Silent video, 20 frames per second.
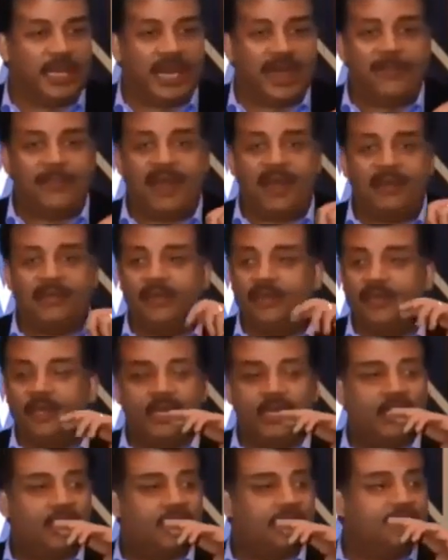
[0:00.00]
how about?
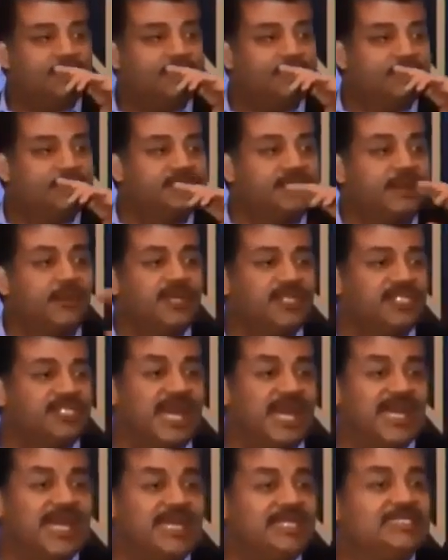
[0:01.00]
Uh, Cause I want
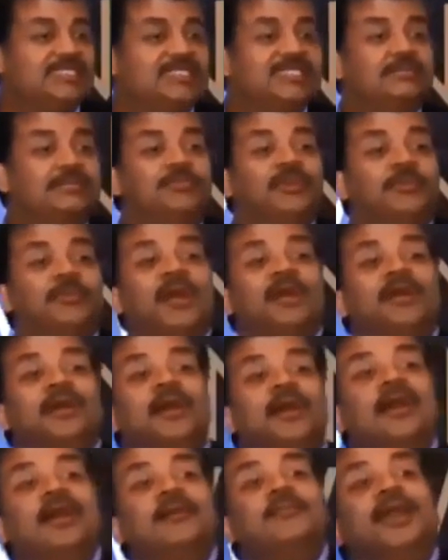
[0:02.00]
to. I got to see people. I,
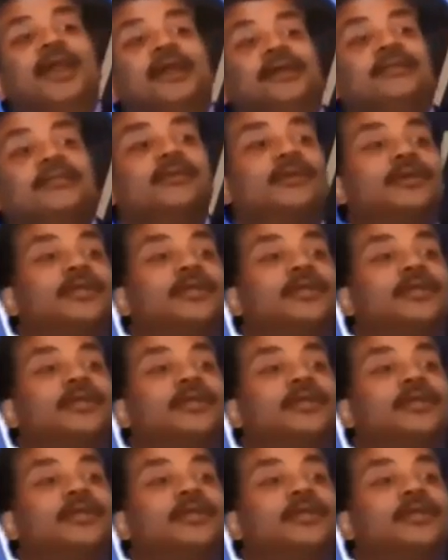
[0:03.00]
I'm like